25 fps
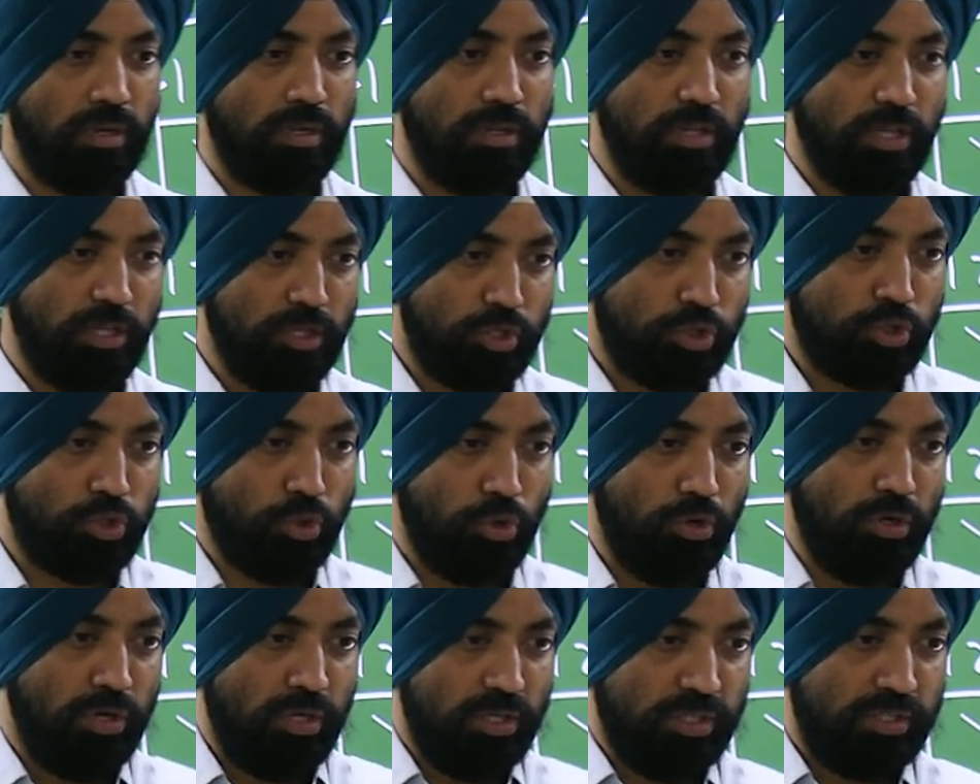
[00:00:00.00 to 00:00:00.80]
this
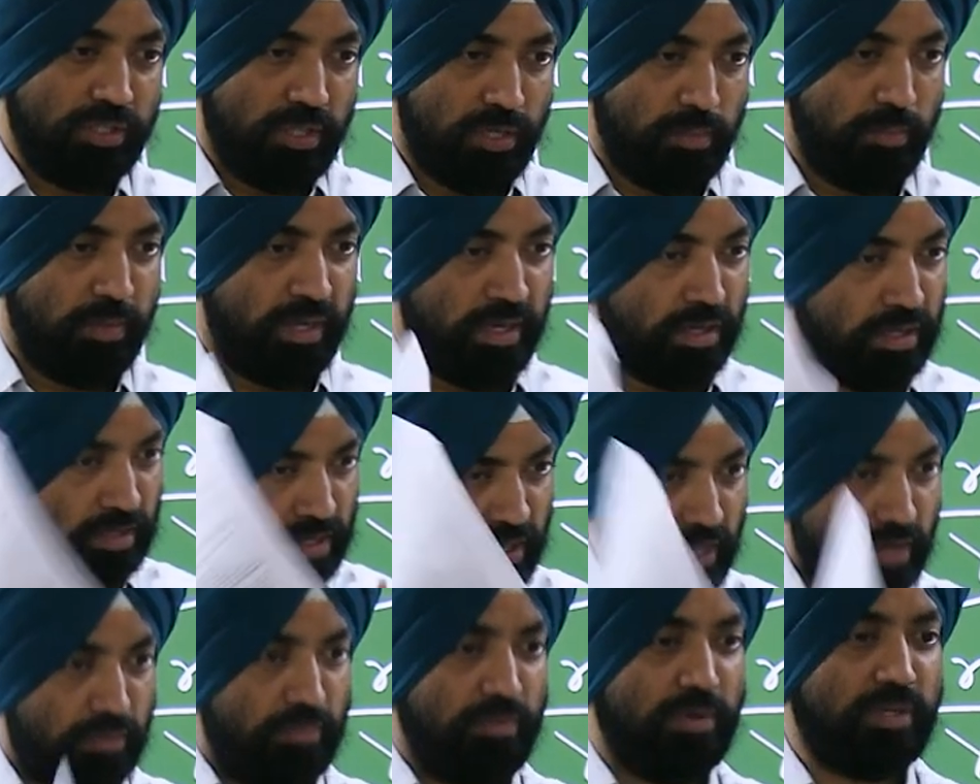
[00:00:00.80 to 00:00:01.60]
soul is remaining
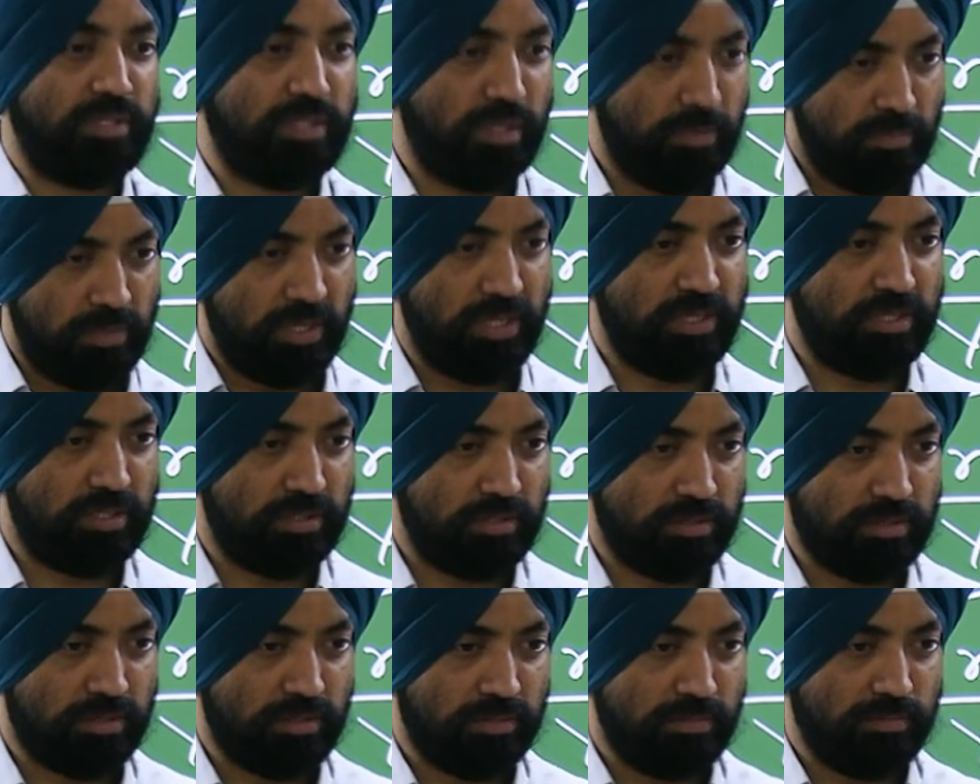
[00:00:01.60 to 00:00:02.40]
there for some
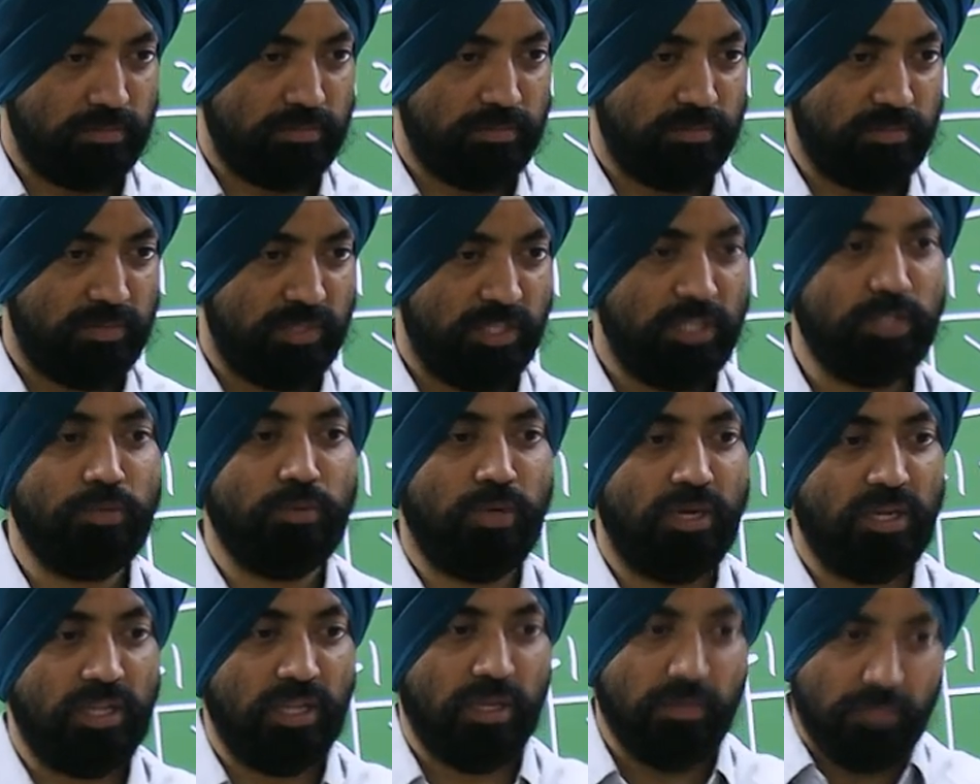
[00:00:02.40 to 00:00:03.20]
reasons. This is
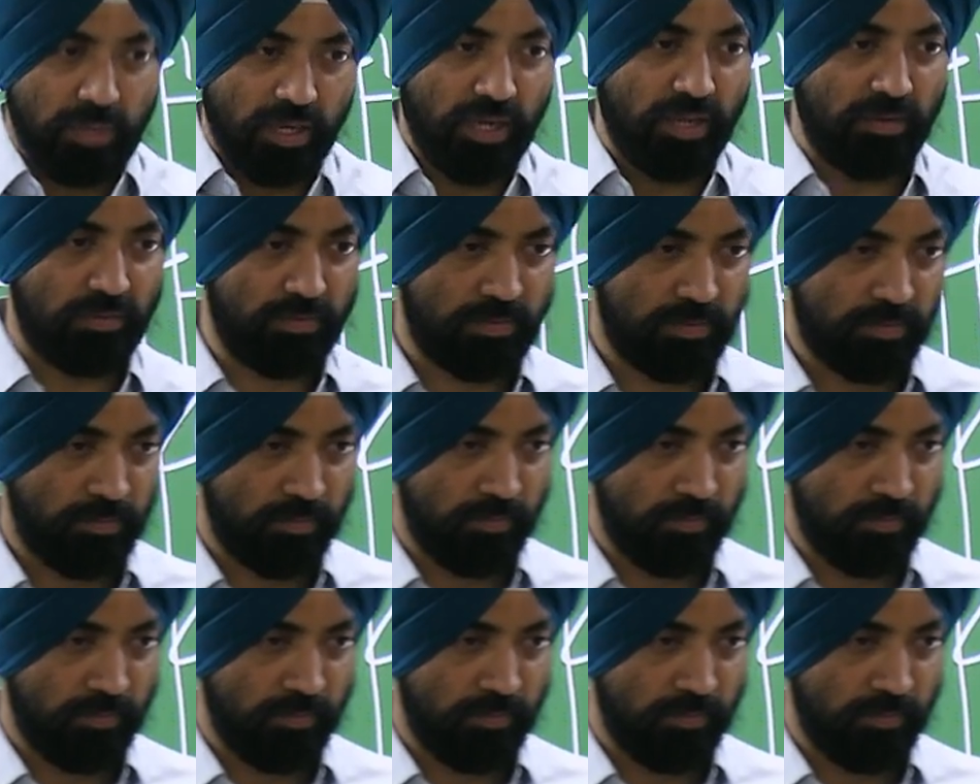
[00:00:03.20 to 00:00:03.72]
what their belief.